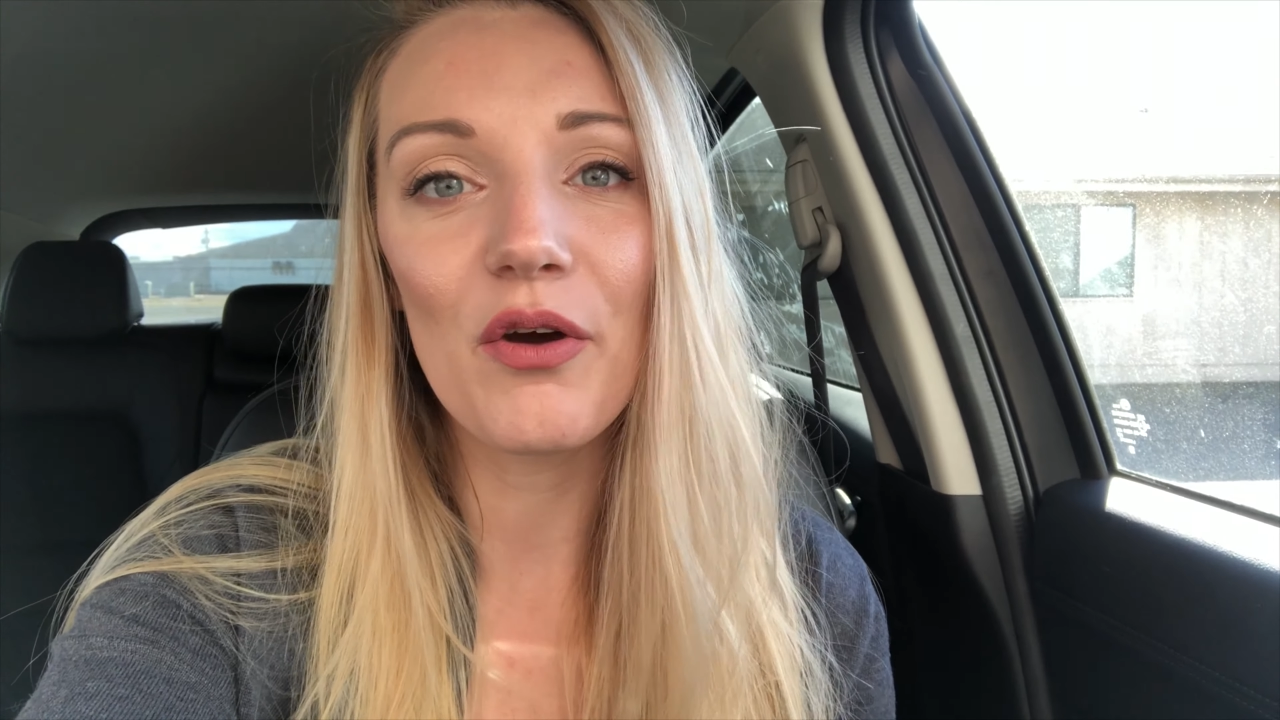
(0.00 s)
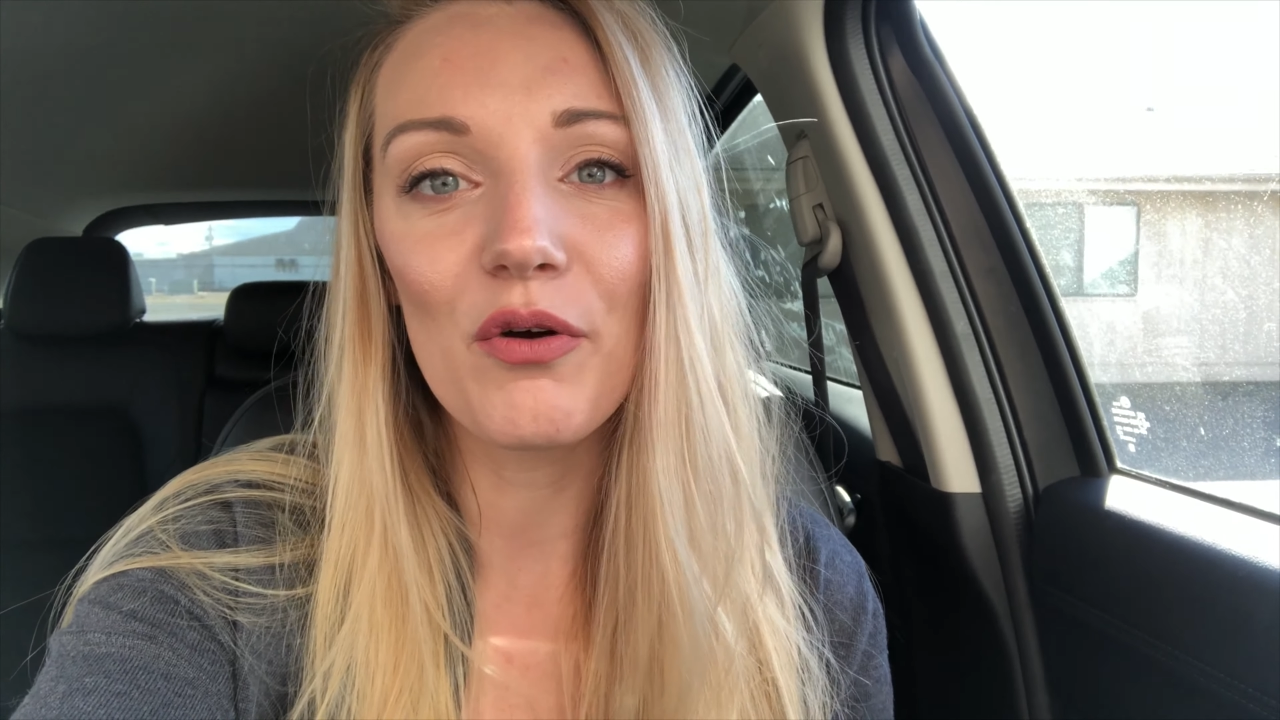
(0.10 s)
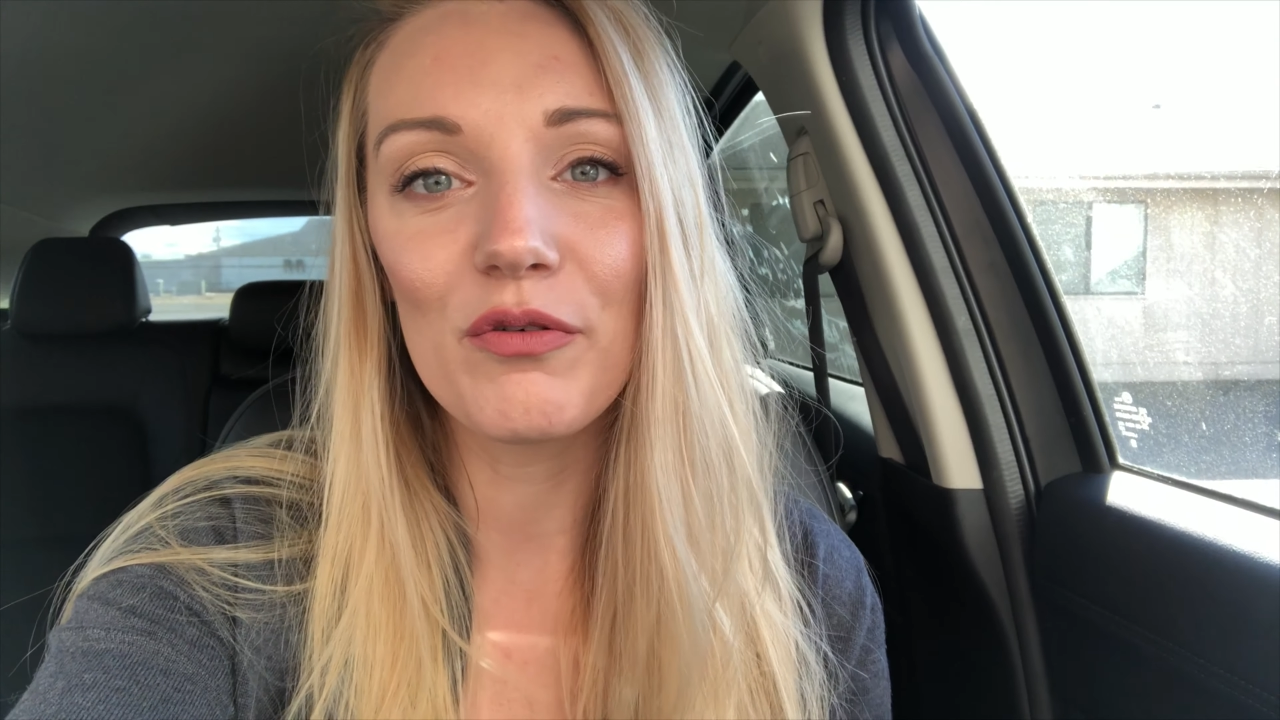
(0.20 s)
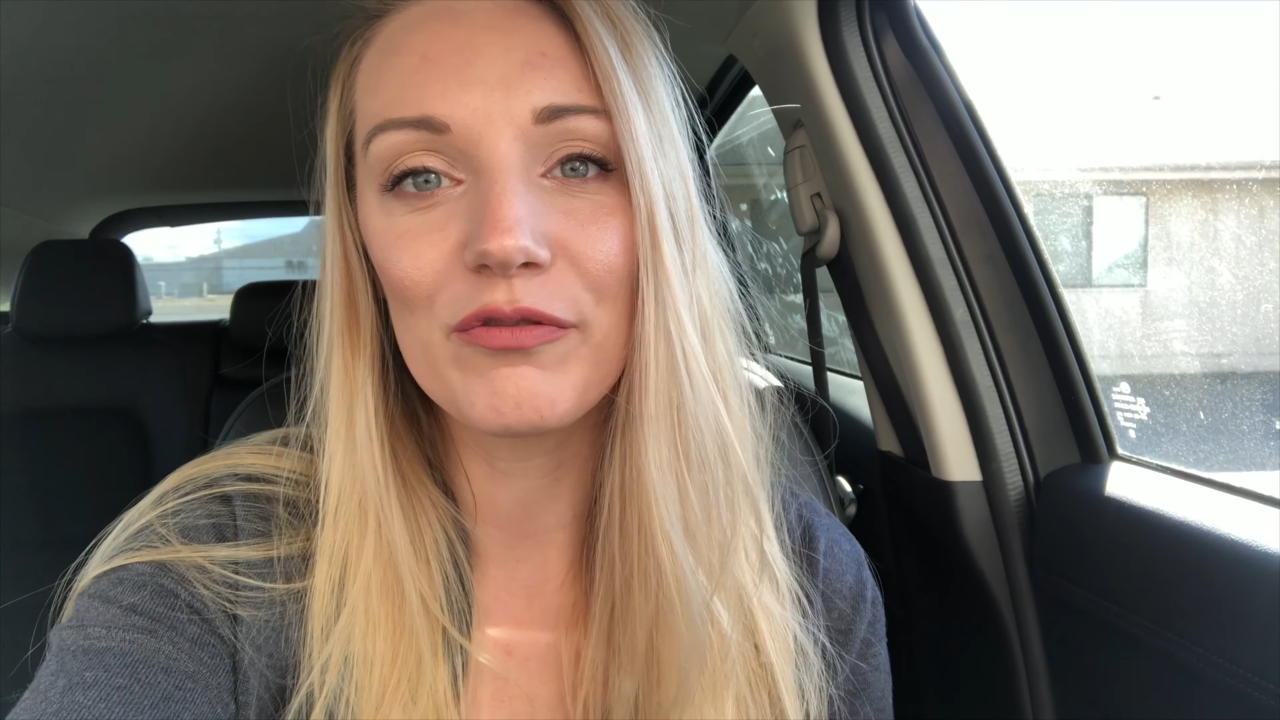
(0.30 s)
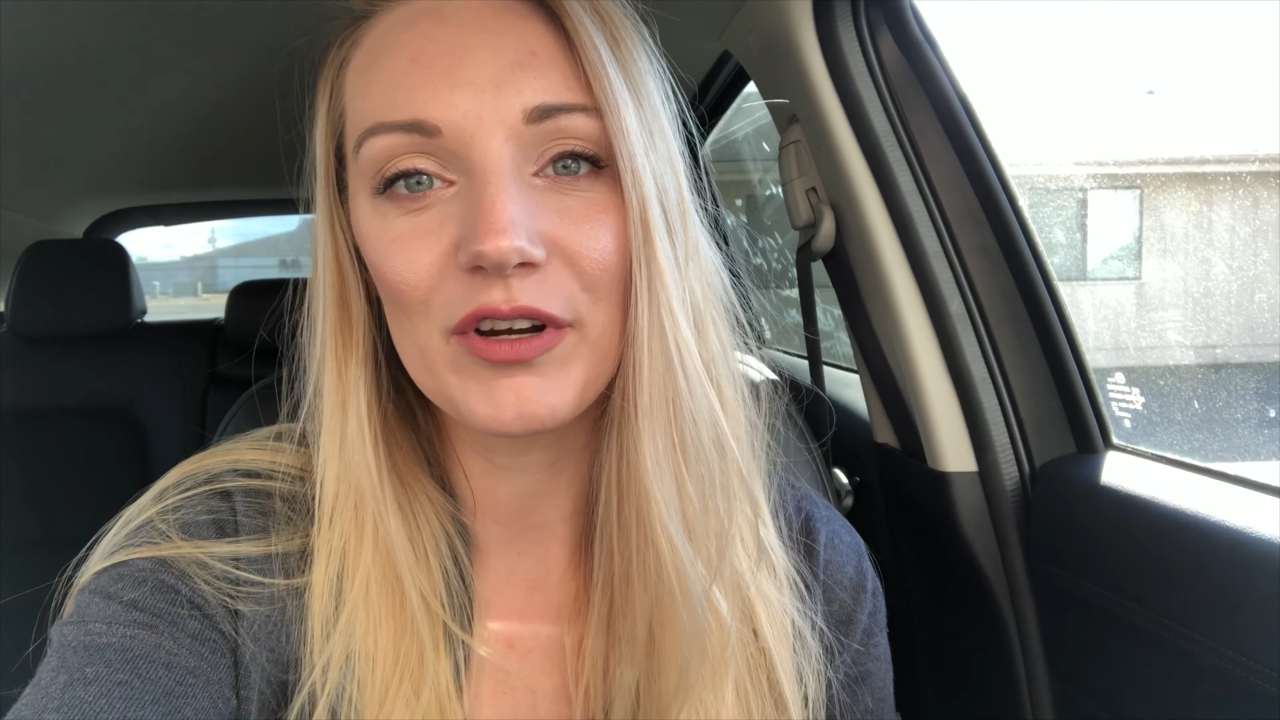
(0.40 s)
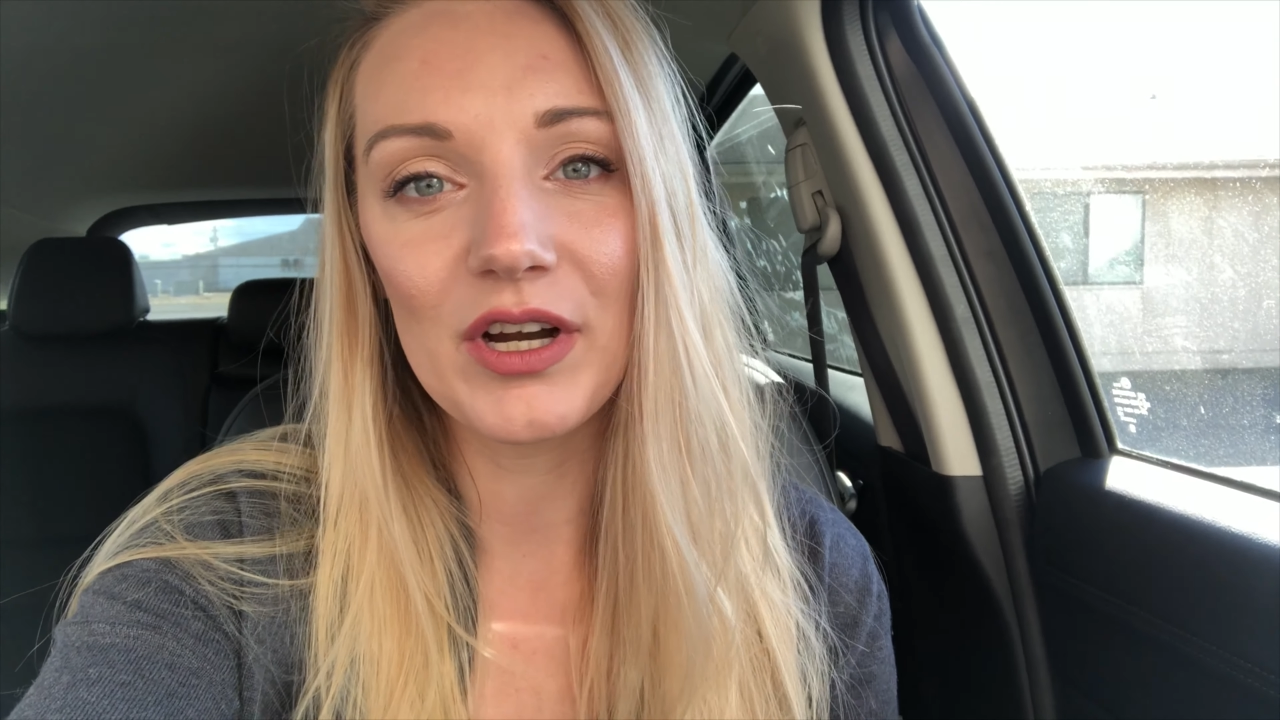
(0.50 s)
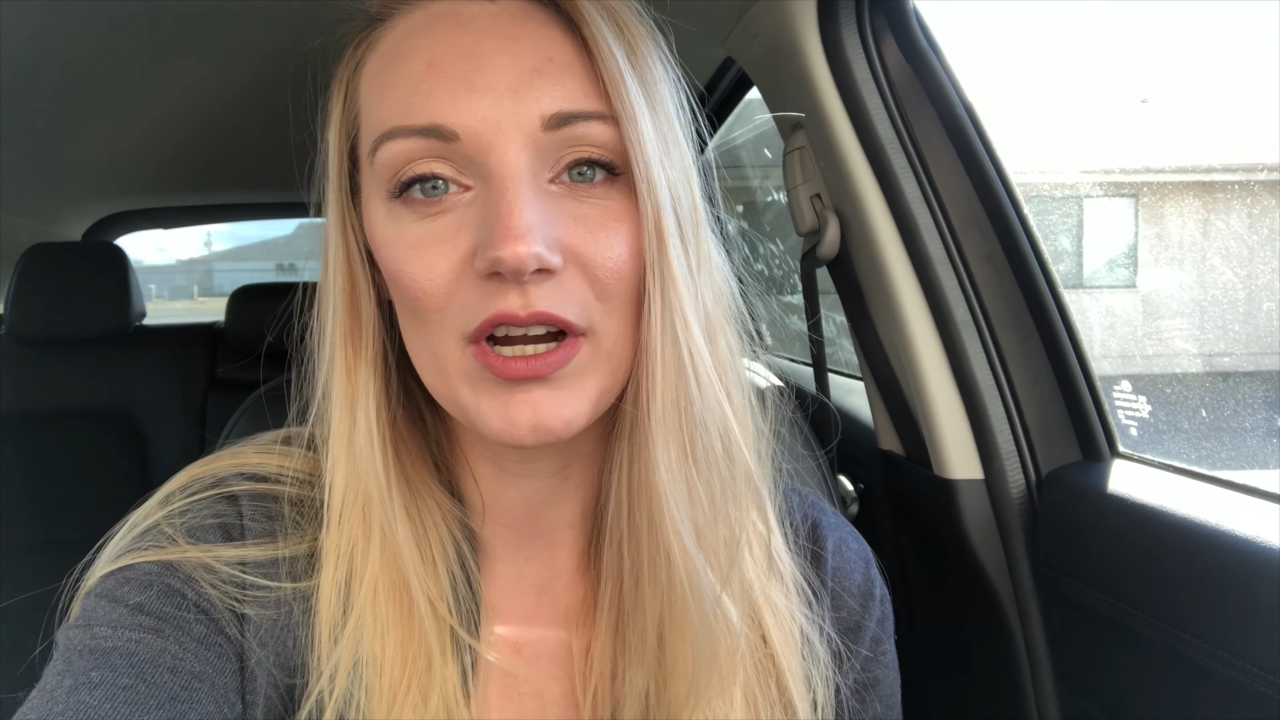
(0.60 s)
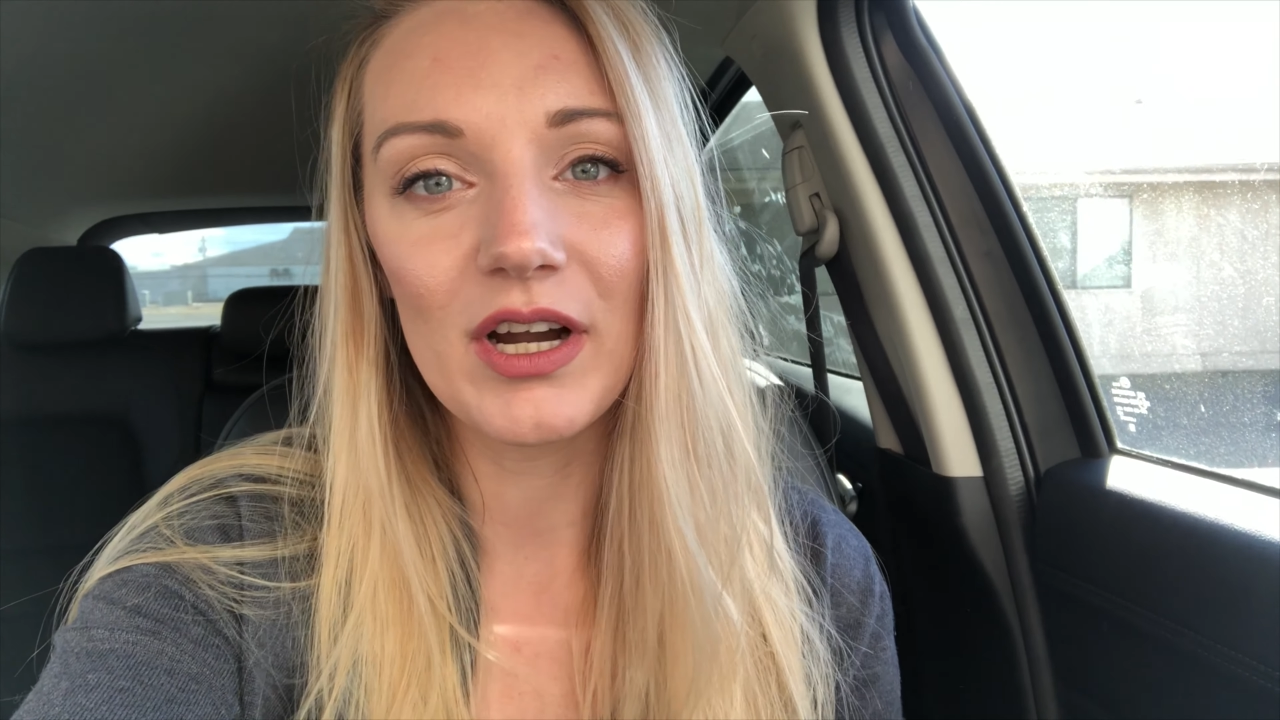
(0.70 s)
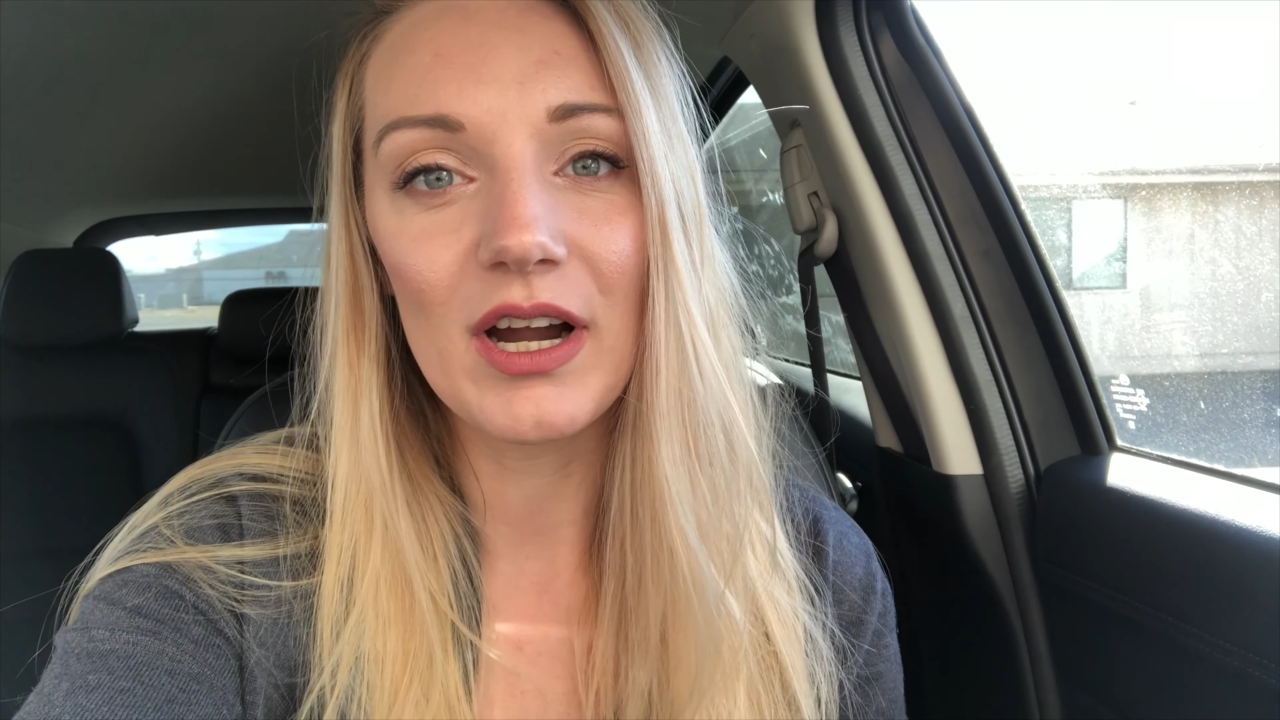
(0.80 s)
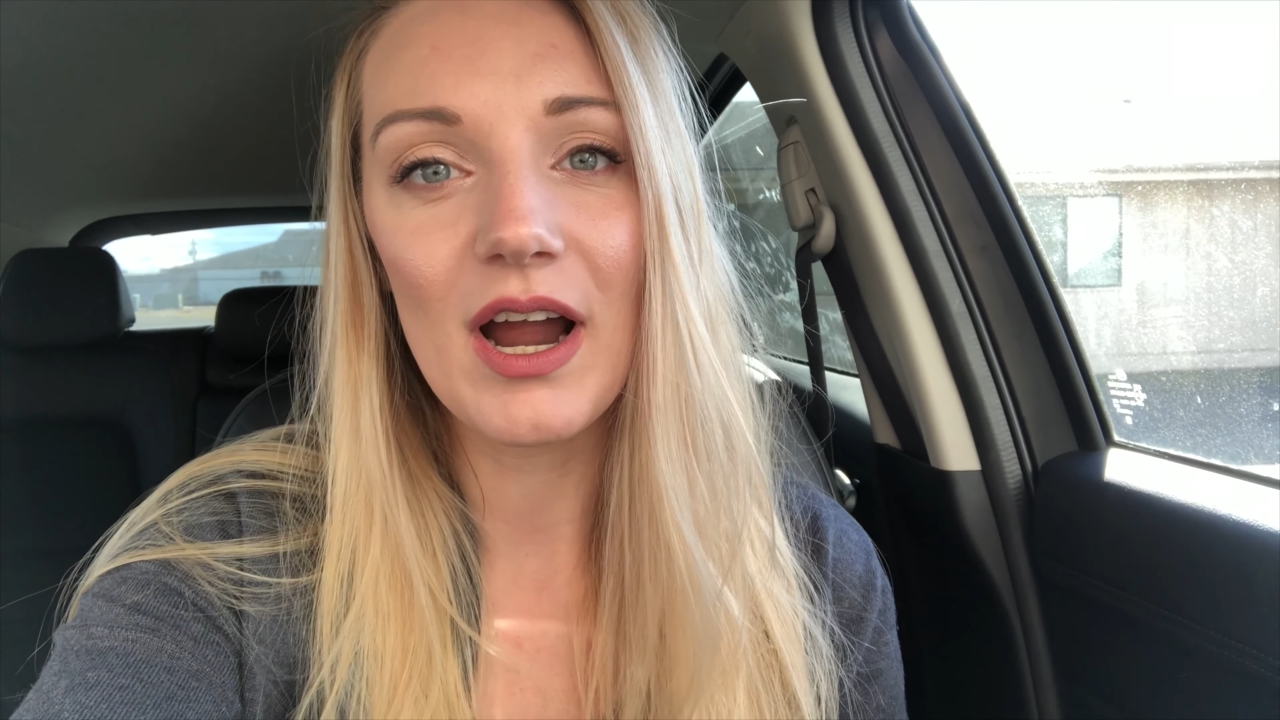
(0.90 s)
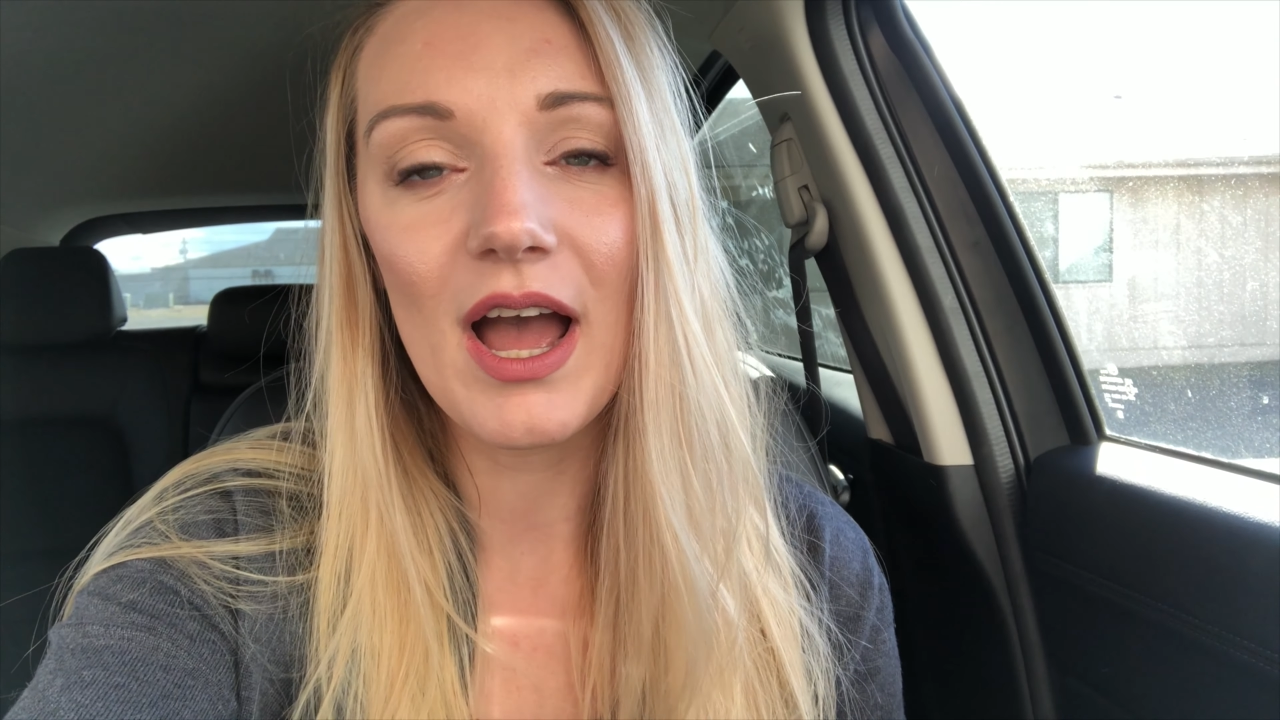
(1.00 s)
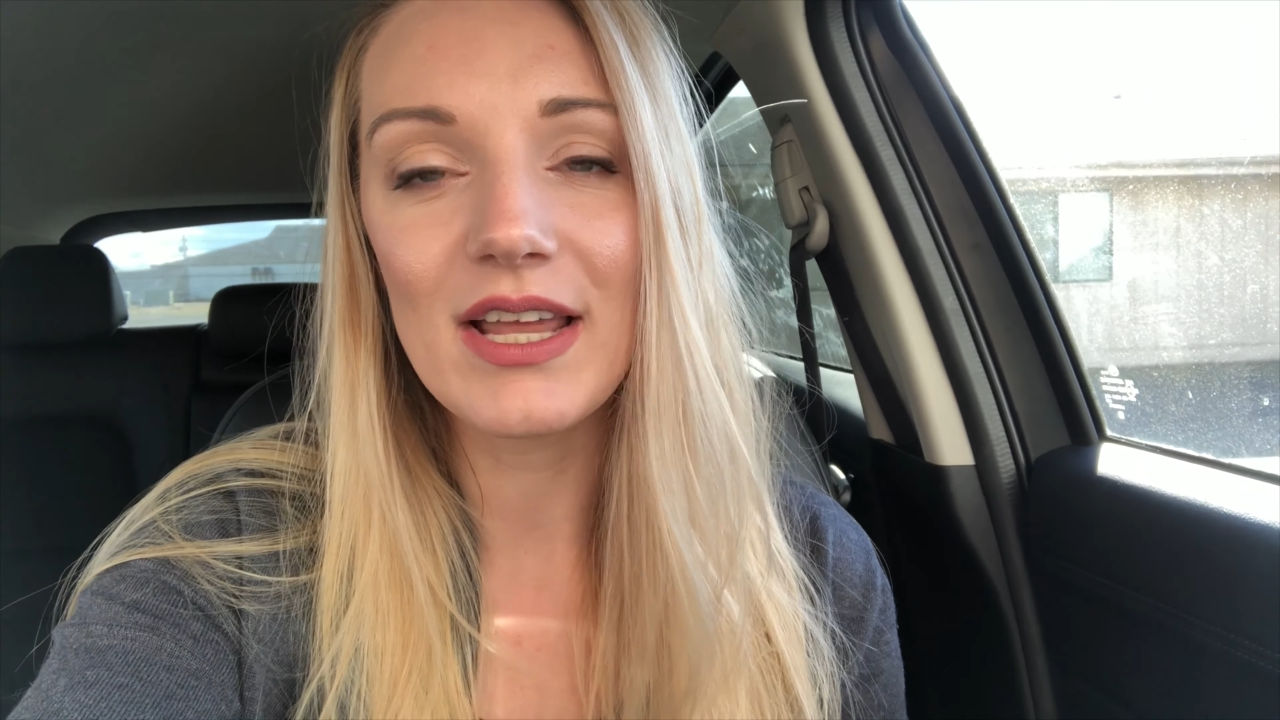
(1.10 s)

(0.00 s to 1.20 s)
over